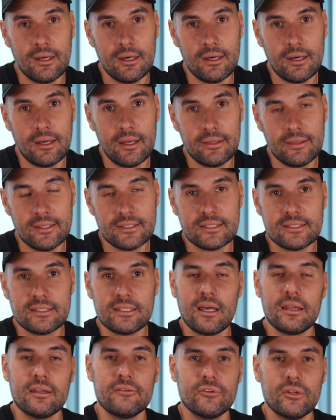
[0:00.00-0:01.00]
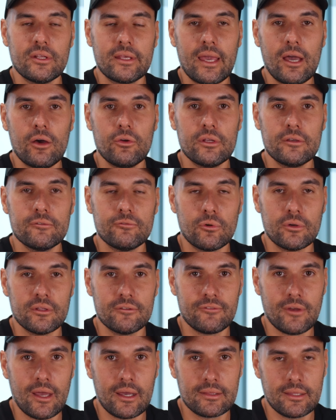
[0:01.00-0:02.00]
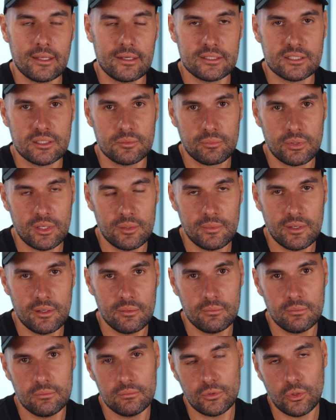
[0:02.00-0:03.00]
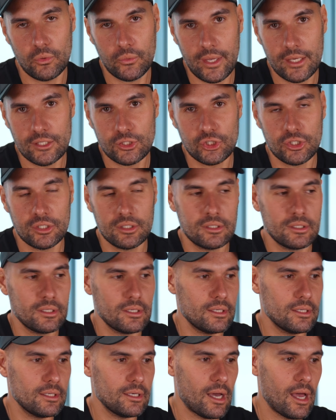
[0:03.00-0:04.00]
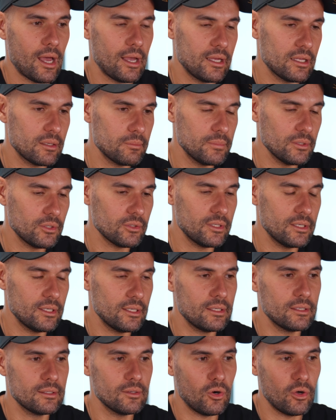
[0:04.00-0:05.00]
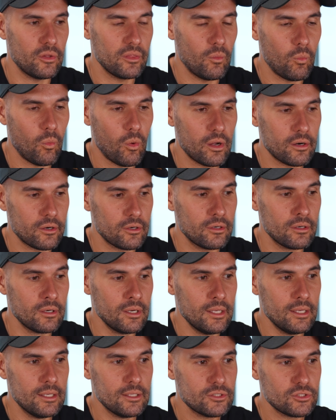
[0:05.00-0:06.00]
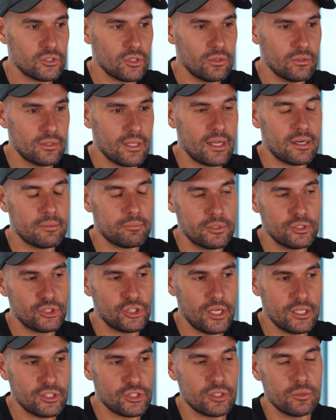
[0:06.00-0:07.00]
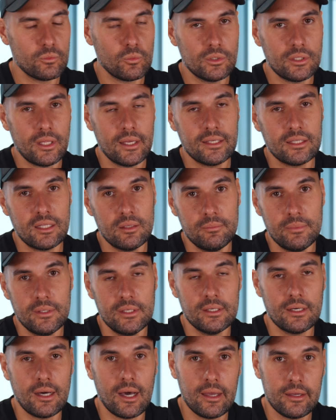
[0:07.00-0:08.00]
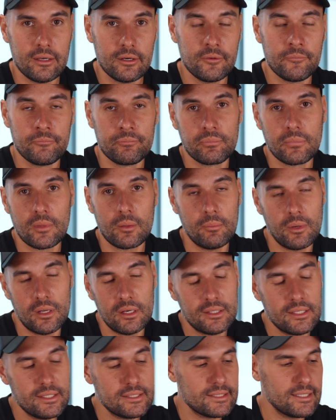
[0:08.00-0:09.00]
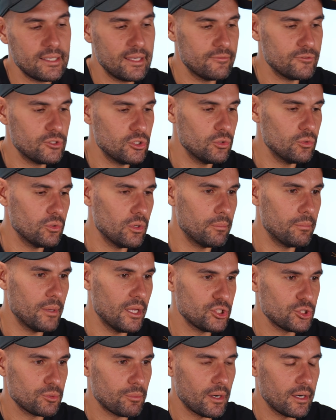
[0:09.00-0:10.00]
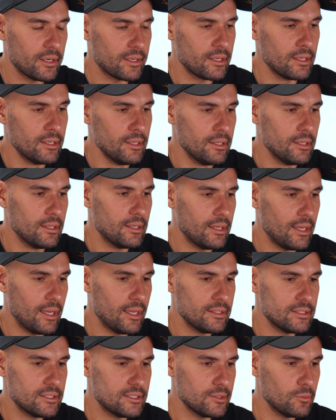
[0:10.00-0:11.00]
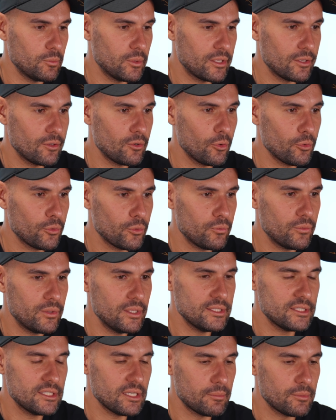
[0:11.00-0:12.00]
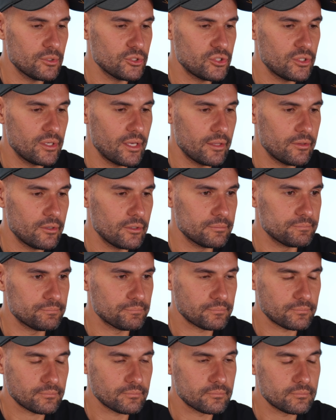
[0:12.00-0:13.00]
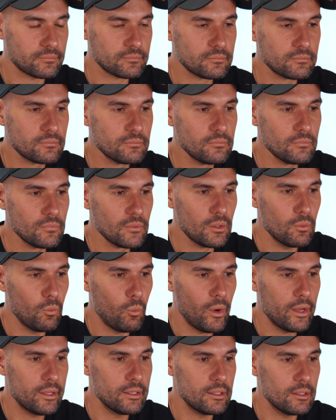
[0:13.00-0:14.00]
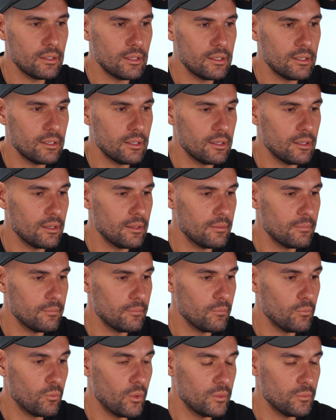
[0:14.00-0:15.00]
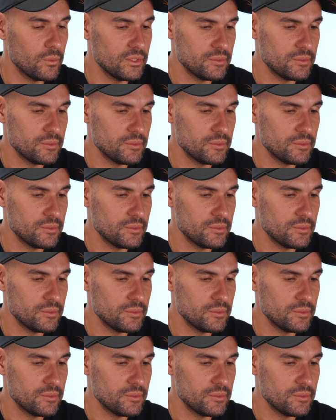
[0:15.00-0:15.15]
And this is not even accounting for the fact that it's a premium location, high-end building on the water. So that appreciation will likely be higher, but at least it gives you a benchmark, and we can go through these numbers together when we